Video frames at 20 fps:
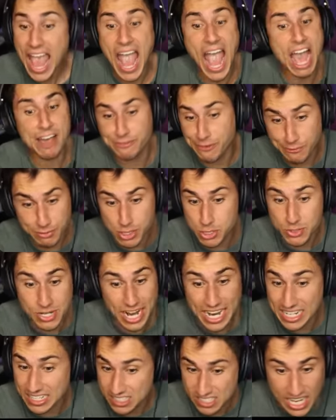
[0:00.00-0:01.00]
Half of the
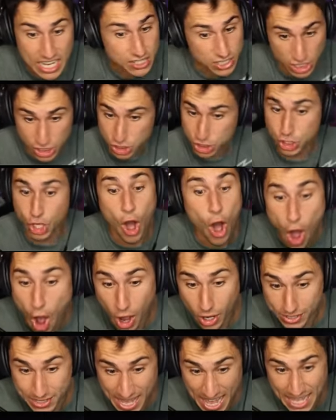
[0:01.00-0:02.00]
United States is
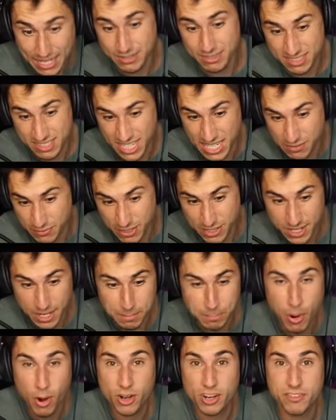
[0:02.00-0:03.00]
gone, and even
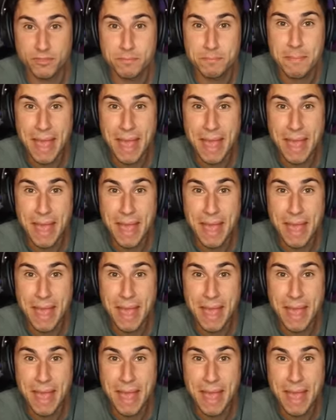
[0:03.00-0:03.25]
a part of